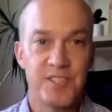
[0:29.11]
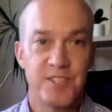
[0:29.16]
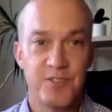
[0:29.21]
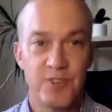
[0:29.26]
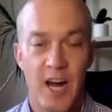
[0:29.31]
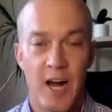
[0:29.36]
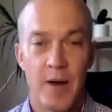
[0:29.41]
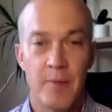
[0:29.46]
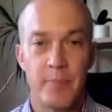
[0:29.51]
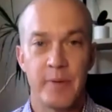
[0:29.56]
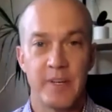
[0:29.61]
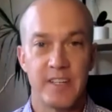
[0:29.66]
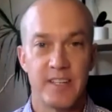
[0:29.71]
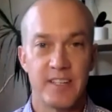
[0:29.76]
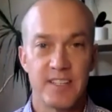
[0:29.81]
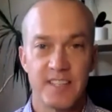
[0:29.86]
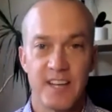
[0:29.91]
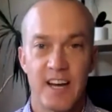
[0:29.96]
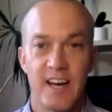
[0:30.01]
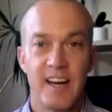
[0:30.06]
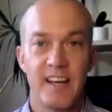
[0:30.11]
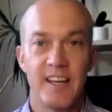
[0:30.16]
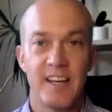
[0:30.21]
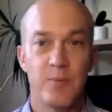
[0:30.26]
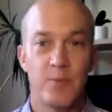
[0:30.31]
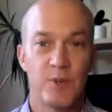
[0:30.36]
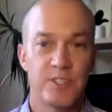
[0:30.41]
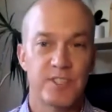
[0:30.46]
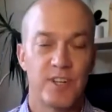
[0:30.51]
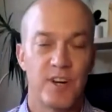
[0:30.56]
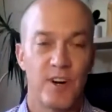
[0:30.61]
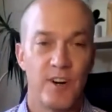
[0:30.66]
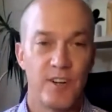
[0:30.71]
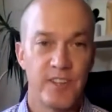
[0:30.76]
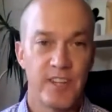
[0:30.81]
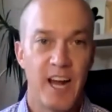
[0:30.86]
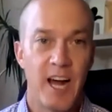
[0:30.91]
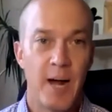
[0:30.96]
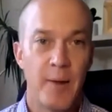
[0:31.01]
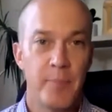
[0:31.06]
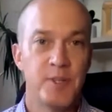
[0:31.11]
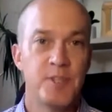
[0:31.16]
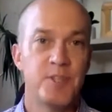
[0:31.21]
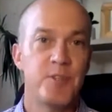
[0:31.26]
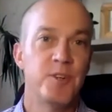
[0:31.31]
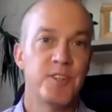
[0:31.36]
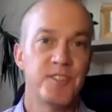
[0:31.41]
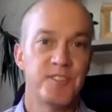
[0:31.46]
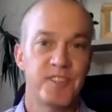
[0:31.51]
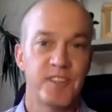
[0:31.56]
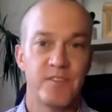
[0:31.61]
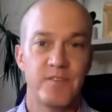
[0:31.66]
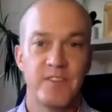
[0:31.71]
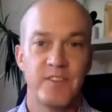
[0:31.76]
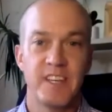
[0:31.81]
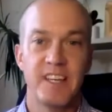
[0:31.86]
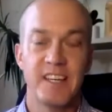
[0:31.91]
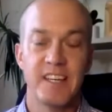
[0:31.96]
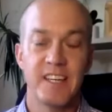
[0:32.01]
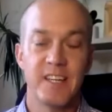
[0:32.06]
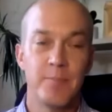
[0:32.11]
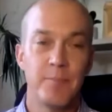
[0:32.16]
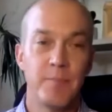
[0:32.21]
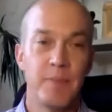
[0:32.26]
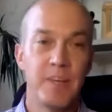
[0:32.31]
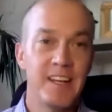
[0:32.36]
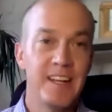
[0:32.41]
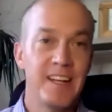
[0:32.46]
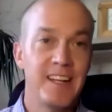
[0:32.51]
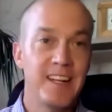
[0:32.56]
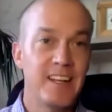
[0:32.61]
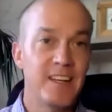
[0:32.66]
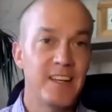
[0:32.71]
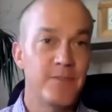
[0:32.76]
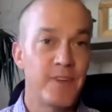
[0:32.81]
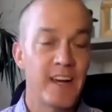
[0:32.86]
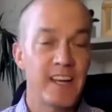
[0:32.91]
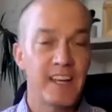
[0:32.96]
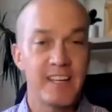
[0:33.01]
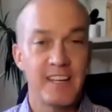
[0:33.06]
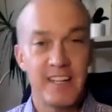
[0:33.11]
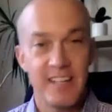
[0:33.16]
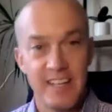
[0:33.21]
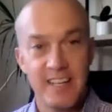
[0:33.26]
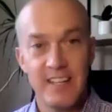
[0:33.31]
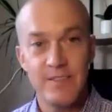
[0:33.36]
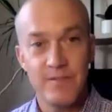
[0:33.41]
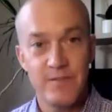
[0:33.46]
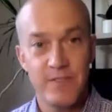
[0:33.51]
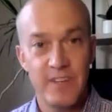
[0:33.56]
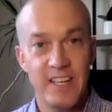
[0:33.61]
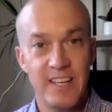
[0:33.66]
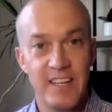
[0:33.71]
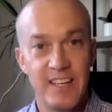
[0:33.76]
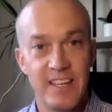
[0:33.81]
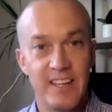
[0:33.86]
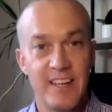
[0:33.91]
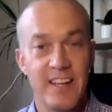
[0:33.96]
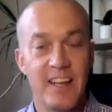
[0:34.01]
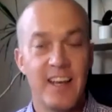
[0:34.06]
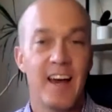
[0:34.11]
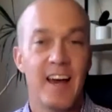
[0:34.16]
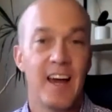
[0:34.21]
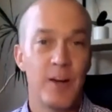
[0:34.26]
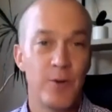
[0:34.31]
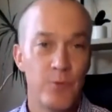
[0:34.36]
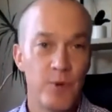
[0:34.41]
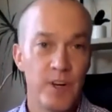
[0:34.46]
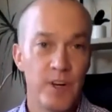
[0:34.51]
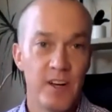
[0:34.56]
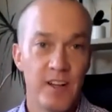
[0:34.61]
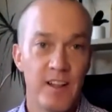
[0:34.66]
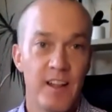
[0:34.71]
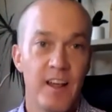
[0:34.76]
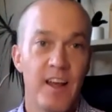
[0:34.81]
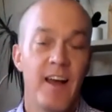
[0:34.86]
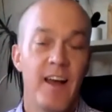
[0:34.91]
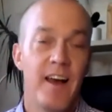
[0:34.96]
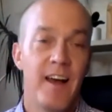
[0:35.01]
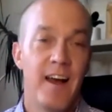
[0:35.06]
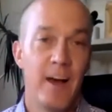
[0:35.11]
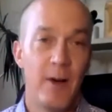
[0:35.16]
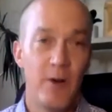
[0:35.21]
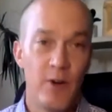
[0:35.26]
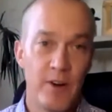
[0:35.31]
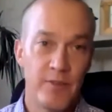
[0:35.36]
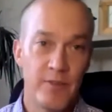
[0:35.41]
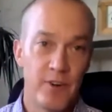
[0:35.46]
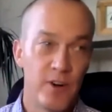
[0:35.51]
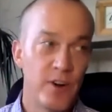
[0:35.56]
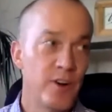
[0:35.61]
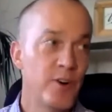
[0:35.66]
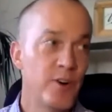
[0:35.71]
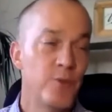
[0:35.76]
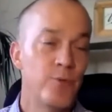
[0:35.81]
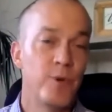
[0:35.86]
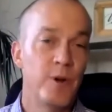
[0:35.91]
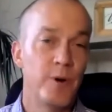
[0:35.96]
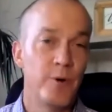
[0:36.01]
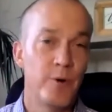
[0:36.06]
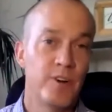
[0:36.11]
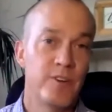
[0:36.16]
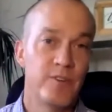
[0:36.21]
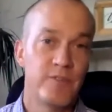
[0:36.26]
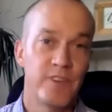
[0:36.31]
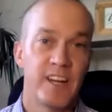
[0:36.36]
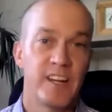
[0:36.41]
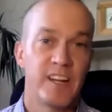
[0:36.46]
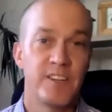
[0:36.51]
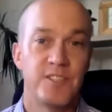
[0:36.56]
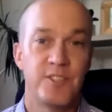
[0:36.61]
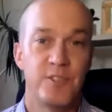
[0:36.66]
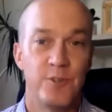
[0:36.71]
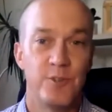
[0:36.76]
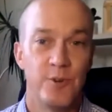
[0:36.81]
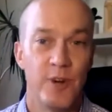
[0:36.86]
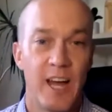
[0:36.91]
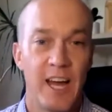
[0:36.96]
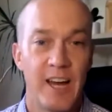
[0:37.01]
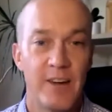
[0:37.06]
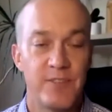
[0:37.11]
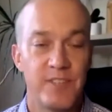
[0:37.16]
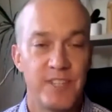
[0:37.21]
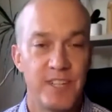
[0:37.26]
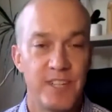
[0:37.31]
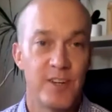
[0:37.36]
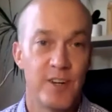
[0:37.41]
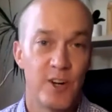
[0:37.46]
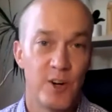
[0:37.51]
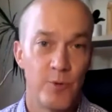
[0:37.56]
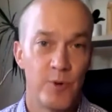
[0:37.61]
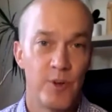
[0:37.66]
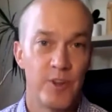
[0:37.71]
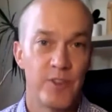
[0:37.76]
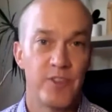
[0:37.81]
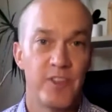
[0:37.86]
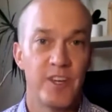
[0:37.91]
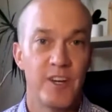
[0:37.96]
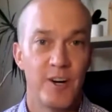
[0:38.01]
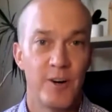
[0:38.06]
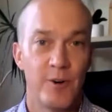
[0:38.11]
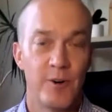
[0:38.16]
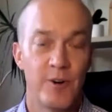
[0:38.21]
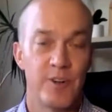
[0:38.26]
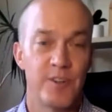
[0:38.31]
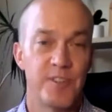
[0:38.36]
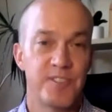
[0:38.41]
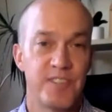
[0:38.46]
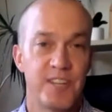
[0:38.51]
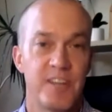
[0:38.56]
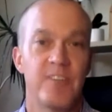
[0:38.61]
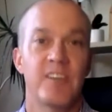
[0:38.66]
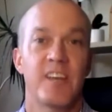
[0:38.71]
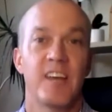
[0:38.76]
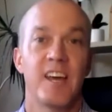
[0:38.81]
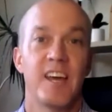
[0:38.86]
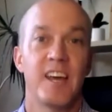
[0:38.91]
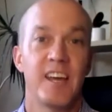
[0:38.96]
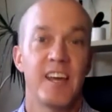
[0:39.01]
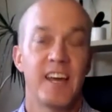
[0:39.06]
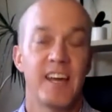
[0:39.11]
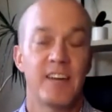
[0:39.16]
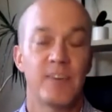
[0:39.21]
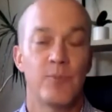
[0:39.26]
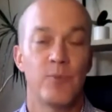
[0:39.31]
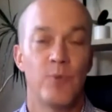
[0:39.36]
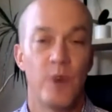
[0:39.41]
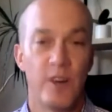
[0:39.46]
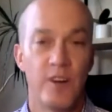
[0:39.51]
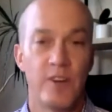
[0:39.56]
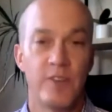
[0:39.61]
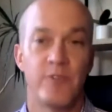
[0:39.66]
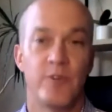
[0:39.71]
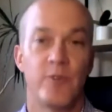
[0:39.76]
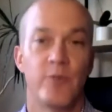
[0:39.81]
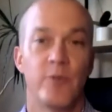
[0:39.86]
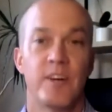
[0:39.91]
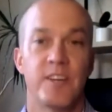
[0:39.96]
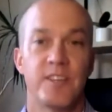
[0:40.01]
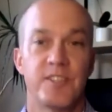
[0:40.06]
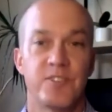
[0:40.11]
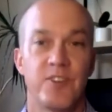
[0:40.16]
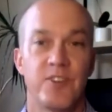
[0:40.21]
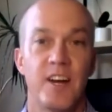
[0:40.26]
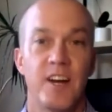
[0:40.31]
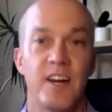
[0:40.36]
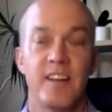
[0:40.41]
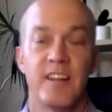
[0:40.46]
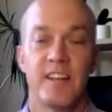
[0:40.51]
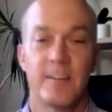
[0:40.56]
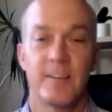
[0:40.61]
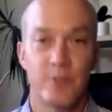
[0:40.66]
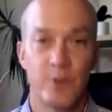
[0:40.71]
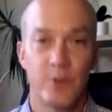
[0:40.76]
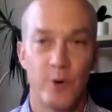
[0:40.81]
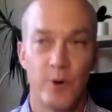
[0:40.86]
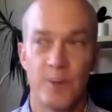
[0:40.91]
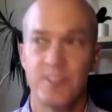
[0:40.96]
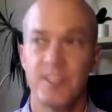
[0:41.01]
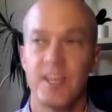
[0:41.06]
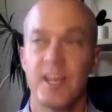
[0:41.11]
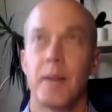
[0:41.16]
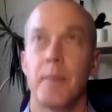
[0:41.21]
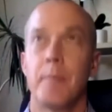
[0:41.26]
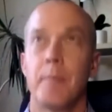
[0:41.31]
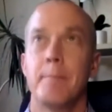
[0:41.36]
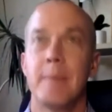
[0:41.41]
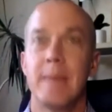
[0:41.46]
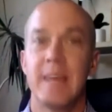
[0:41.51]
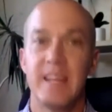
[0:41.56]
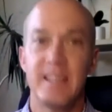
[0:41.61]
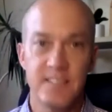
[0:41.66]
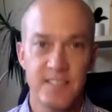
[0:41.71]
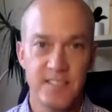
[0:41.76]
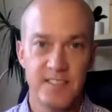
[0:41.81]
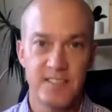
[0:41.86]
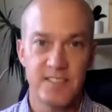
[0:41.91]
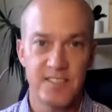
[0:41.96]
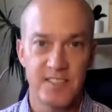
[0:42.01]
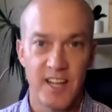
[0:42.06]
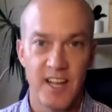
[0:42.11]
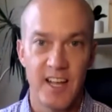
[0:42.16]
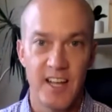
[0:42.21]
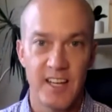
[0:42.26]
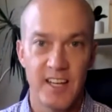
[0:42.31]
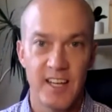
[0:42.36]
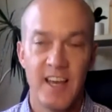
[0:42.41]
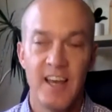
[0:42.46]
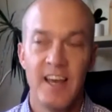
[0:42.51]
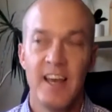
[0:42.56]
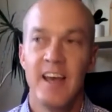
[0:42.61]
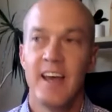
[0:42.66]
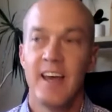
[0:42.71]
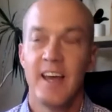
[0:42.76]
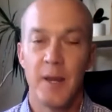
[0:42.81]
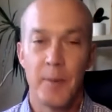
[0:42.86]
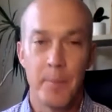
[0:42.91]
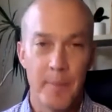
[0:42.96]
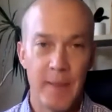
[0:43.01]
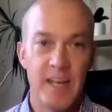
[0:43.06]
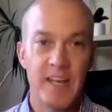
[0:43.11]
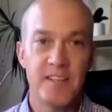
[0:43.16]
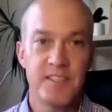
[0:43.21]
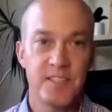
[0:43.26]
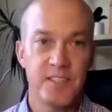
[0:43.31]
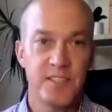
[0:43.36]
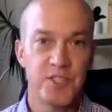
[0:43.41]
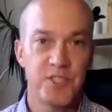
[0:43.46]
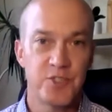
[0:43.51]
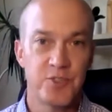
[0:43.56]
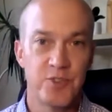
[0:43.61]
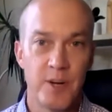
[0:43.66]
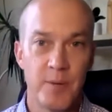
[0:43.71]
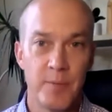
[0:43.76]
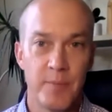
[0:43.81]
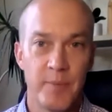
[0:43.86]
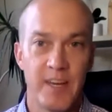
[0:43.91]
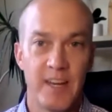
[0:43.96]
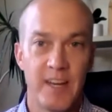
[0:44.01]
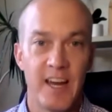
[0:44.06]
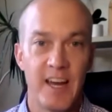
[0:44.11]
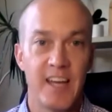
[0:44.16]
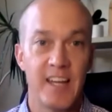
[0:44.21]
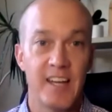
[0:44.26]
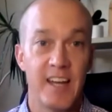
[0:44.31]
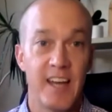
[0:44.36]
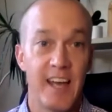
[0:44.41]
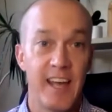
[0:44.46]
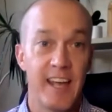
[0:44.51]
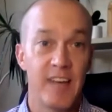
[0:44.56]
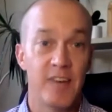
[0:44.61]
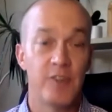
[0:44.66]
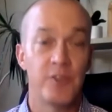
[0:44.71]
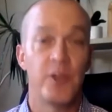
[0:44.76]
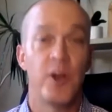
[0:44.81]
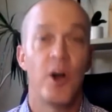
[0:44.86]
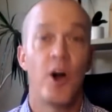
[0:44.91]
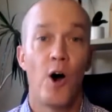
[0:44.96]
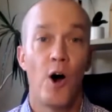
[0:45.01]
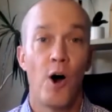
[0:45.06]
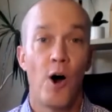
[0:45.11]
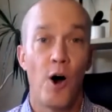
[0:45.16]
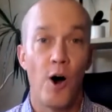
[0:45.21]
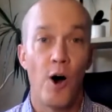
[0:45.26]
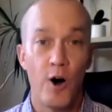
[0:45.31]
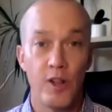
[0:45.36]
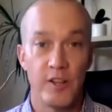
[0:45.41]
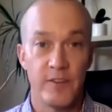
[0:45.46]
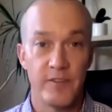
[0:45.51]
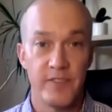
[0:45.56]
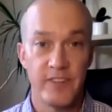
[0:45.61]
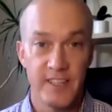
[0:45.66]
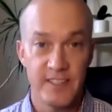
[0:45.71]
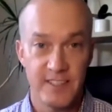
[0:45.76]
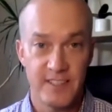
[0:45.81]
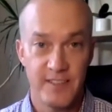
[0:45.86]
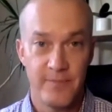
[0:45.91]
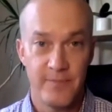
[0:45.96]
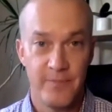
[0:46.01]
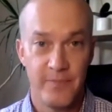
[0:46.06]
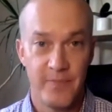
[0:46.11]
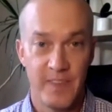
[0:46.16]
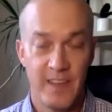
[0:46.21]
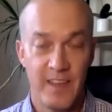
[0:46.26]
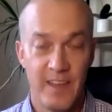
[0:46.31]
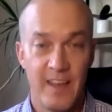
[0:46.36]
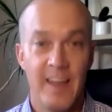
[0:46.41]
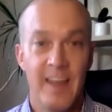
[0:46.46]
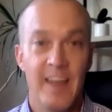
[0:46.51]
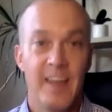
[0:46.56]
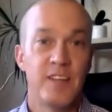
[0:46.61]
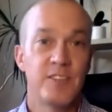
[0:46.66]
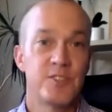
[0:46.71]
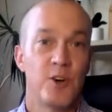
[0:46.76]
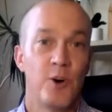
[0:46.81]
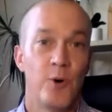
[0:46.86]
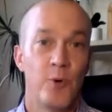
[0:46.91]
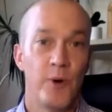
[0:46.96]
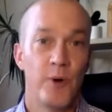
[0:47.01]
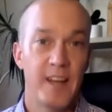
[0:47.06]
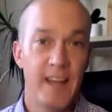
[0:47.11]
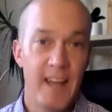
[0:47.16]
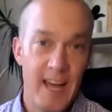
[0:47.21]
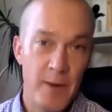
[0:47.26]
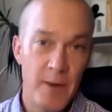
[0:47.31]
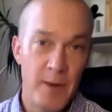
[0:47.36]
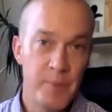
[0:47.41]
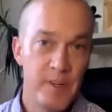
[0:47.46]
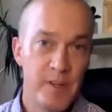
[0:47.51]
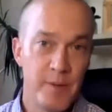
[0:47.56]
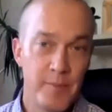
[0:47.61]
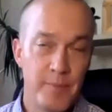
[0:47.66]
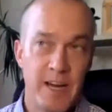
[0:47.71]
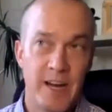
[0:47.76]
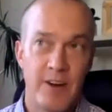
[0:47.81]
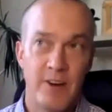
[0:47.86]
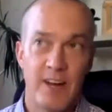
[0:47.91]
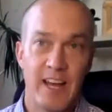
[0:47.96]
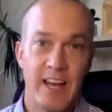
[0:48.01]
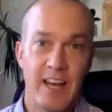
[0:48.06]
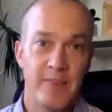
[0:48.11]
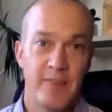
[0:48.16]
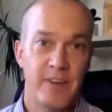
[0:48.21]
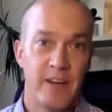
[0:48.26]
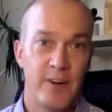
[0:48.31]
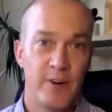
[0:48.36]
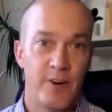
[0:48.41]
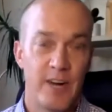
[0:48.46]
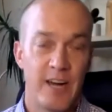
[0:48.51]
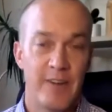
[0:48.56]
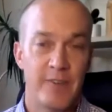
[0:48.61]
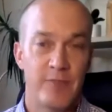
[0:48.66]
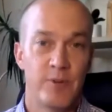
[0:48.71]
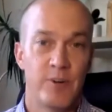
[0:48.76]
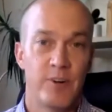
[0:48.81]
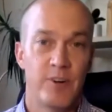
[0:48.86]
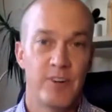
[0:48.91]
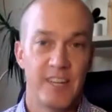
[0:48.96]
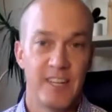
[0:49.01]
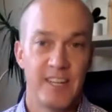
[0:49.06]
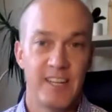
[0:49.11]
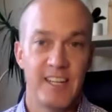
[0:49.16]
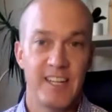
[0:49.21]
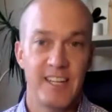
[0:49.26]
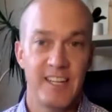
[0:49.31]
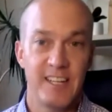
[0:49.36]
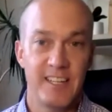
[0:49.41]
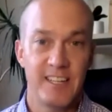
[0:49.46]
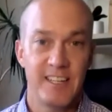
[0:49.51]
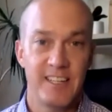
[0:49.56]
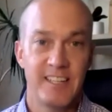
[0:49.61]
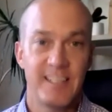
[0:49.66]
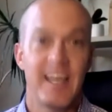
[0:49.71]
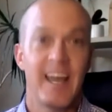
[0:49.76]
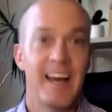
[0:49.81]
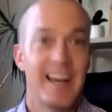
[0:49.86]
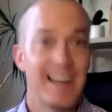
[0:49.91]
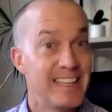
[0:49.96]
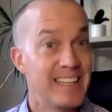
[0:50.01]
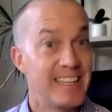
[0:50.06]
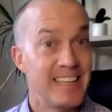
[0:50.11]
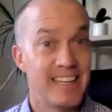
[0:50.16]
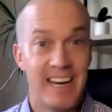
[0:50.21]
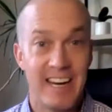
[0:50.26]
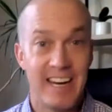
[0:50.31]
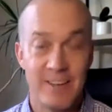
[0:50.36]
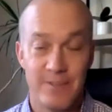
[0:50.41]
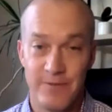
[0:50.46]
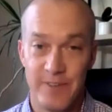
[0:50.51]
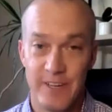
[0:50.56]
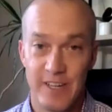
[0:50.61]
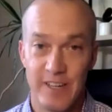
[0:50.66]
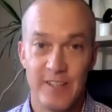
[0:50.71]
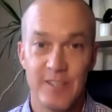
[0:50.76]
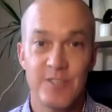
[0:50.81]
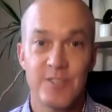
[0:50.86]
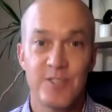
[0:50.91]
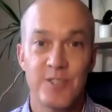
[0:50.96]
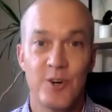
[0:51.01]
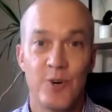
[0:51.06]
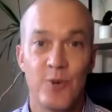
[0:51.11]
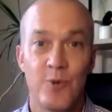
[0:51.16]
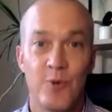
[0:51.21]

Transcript: drop because I am what's called an opportunistic vegan, meaning if I can eat vegan, I will. However, we were invited to have dinner with the owner, Sergey, at a wonderful restaurant that of course had amazing steak and amazing shrimp, and I inhaled all of it. So what happened about half hour after we were done eating? Yeah, not feeling so